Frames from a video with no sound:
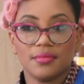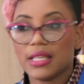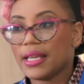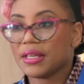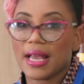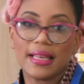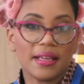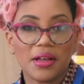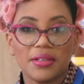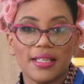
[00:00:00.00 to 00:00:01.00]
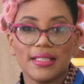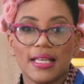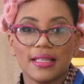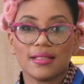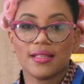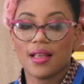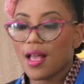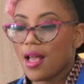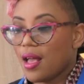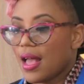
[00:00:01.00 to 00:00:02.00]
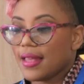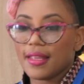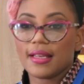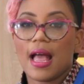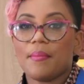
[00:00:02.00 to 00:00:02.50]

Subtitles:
I like how they taste. I think